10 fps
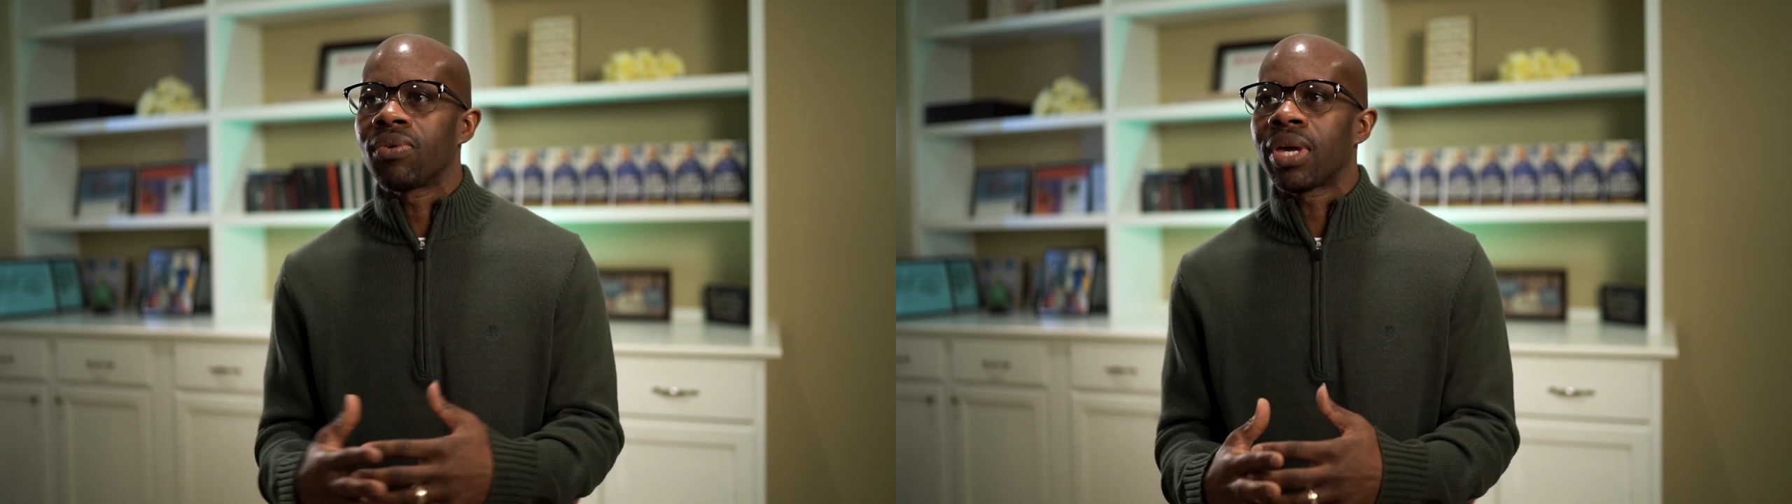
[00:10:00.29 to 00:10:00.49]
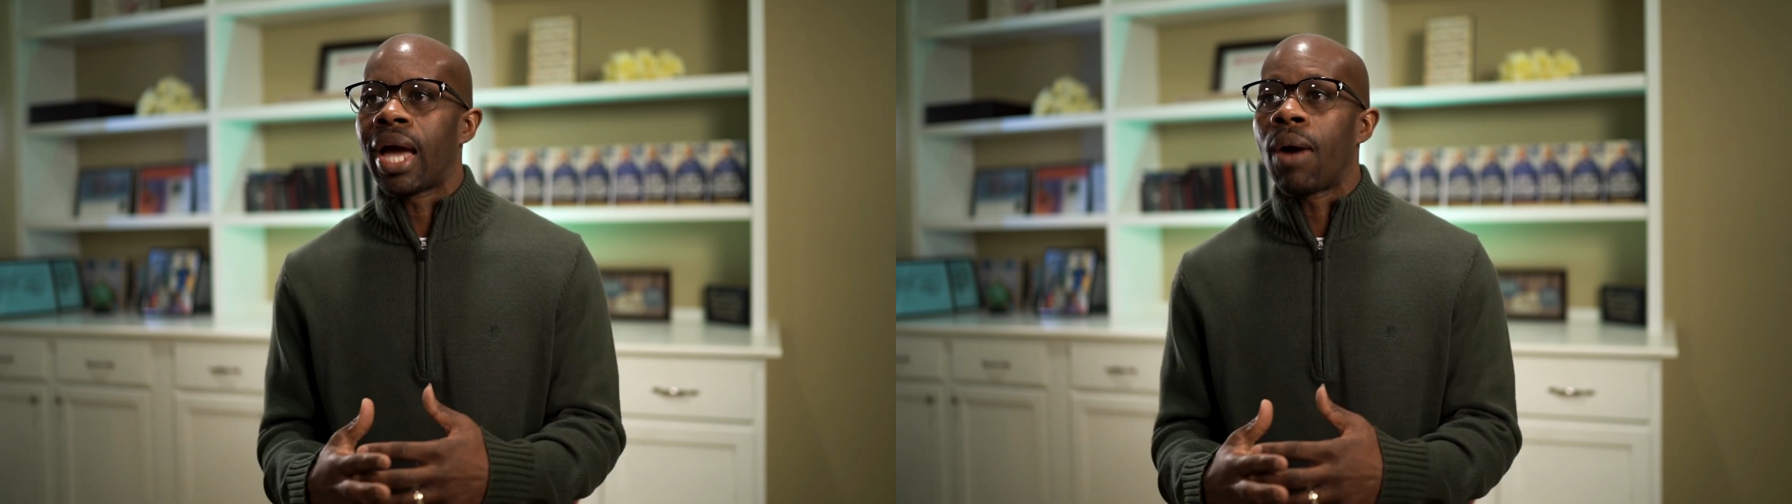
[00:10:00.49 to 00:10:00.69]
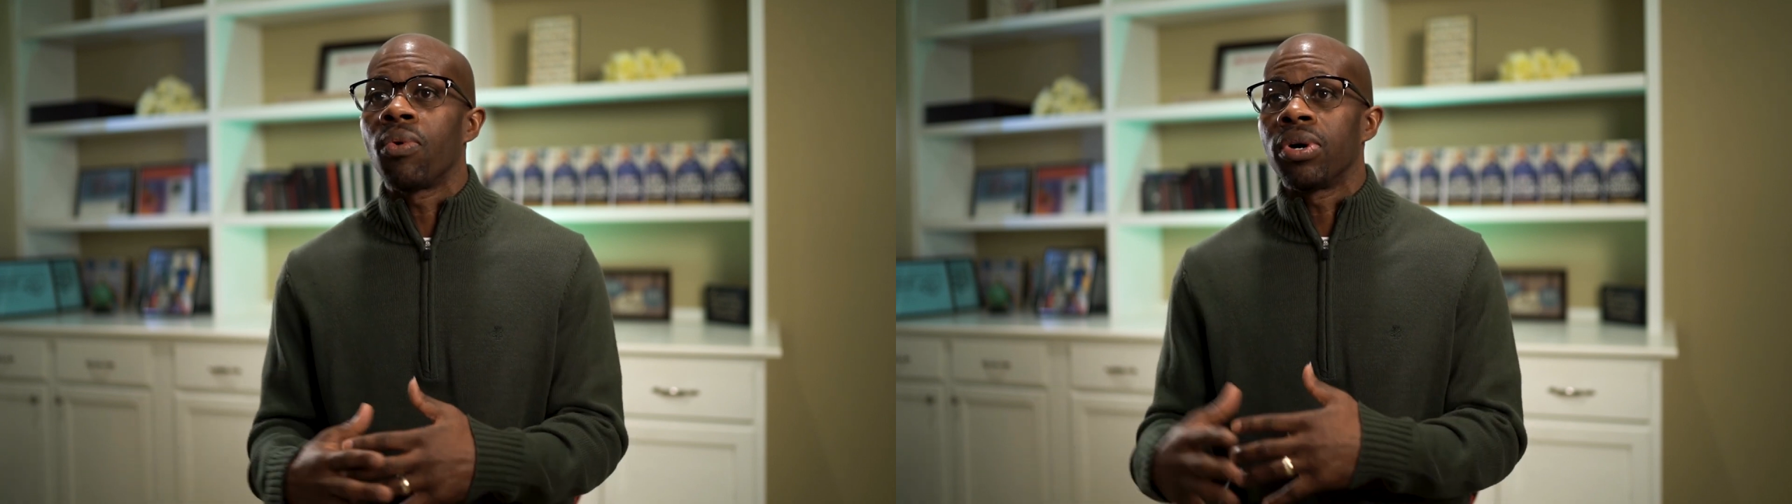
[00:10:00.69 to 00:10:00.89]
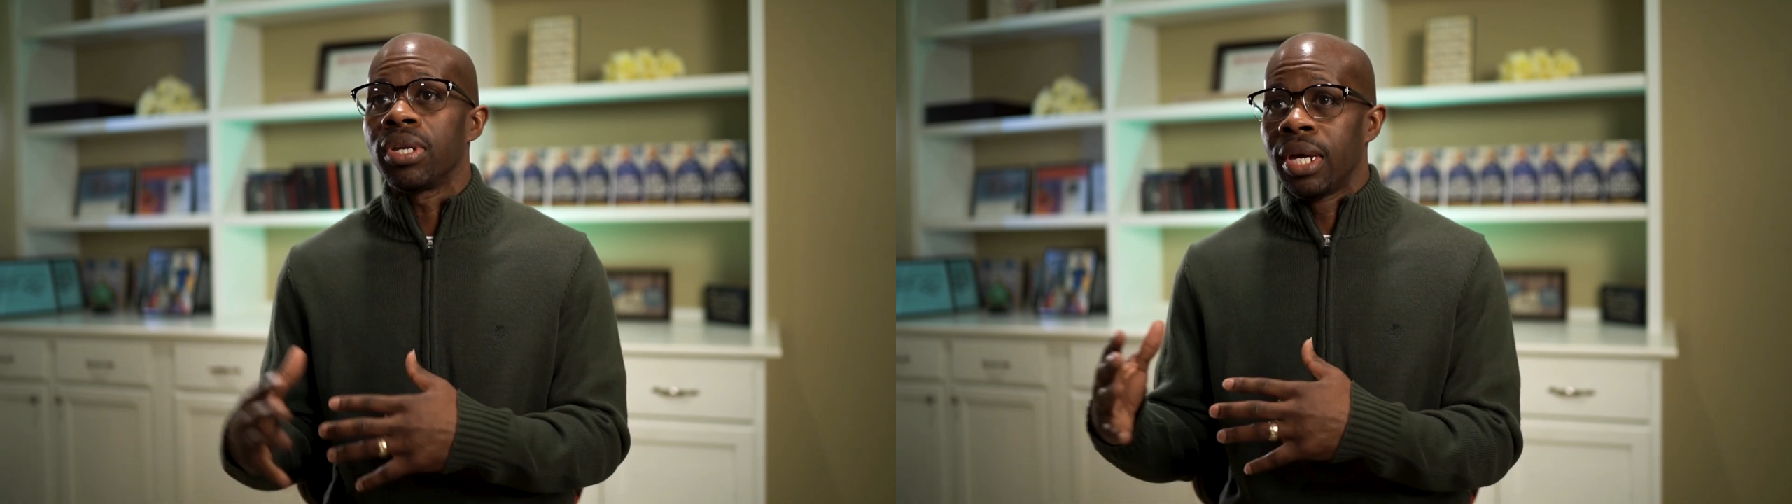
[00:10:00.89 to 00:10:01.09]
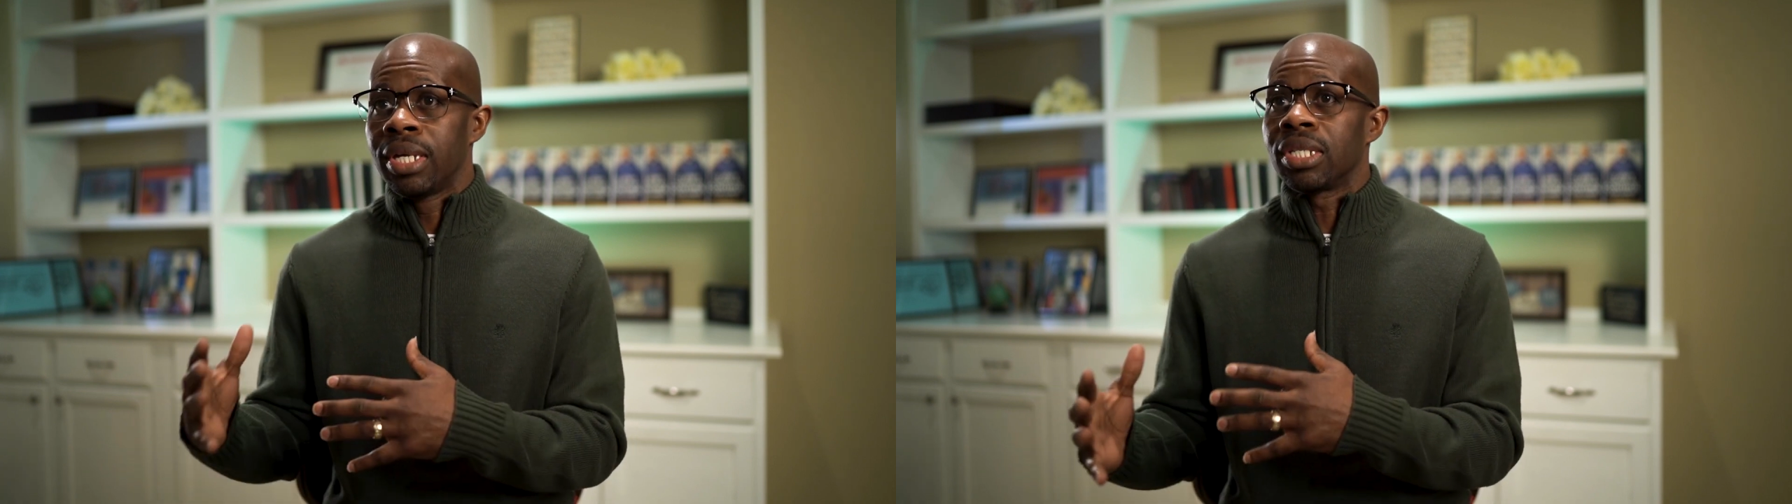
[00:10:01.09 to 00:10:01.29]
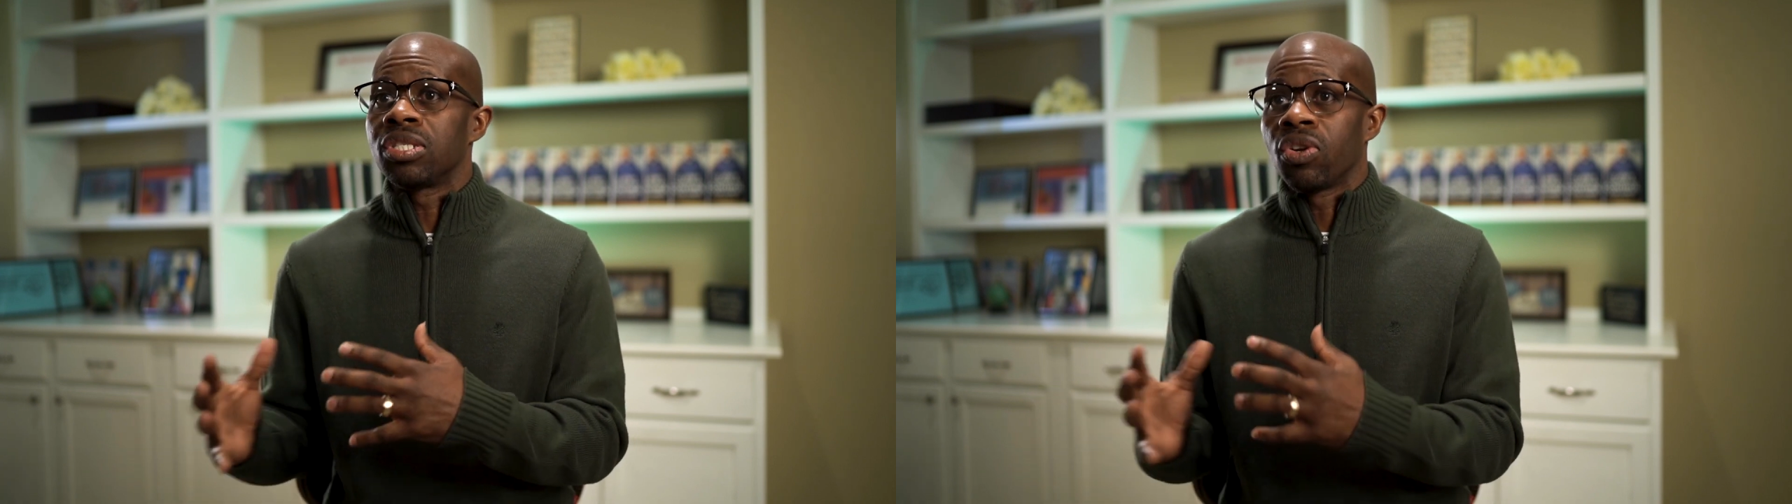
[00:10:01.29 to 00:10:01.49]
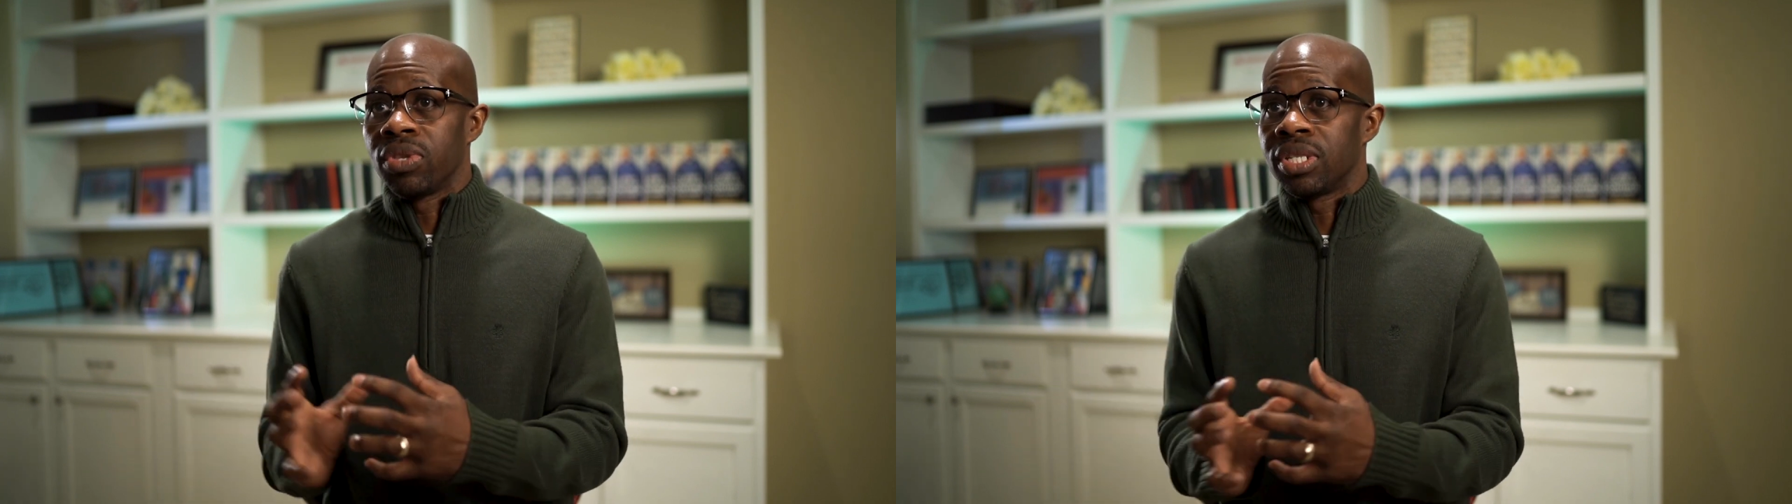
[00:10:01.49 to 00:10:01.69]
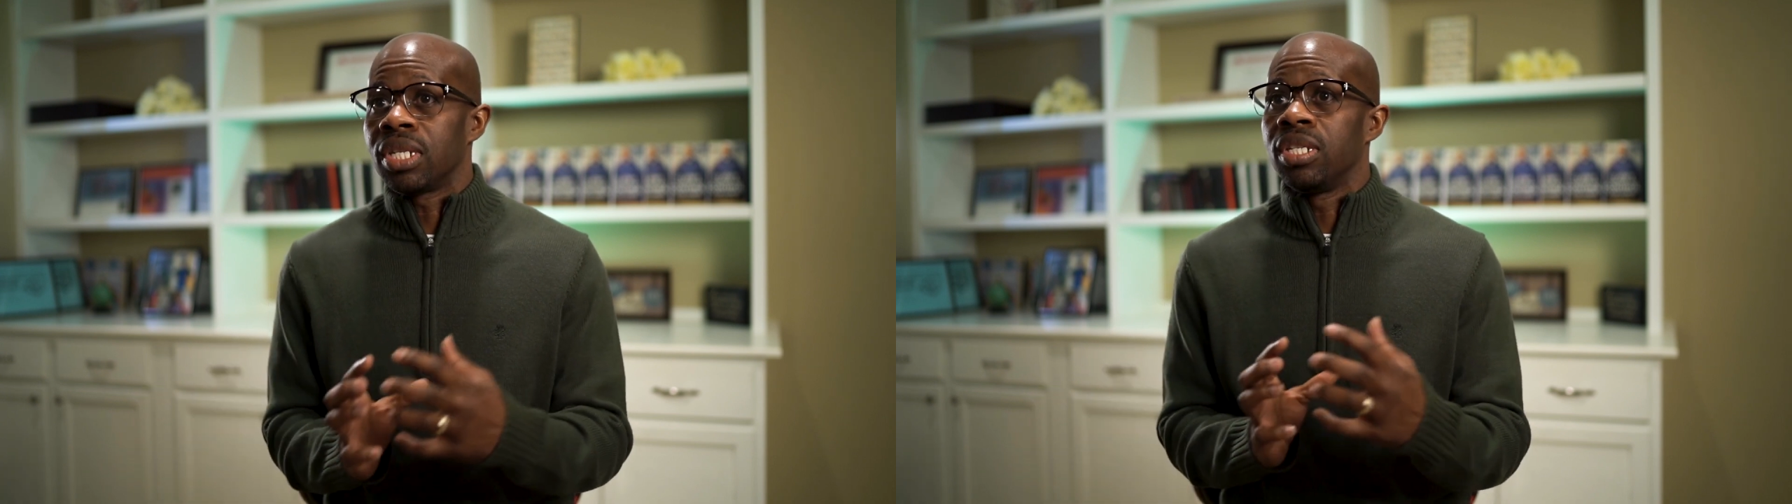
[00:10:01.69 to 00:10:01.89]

okay, I want to turn this